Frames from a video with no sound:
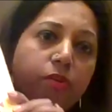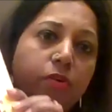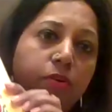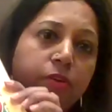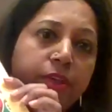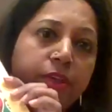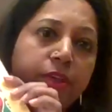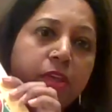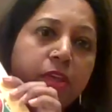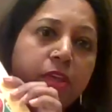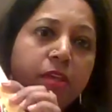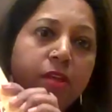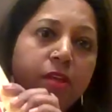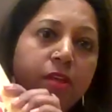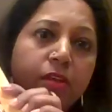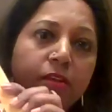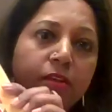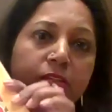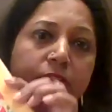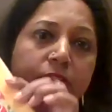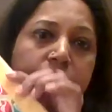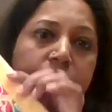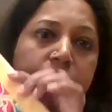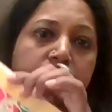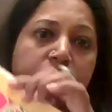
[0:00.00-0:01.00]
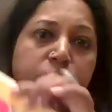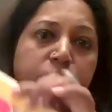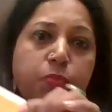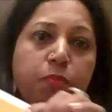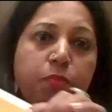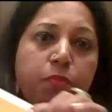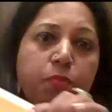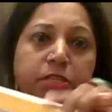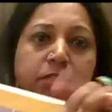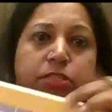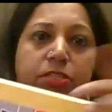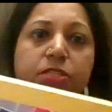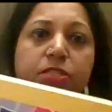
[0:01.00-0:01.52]
Okay, this
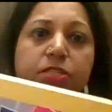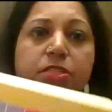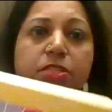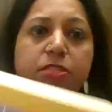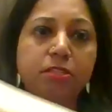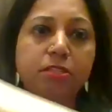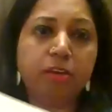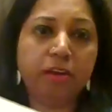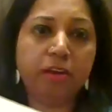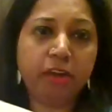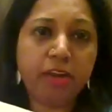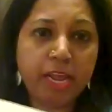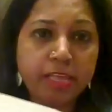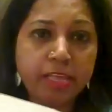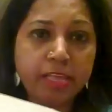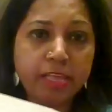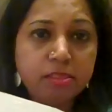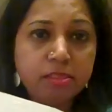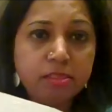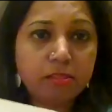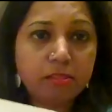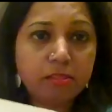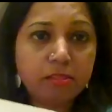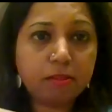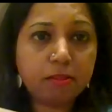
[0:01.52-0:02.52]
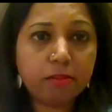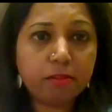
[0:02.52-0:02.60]
much length,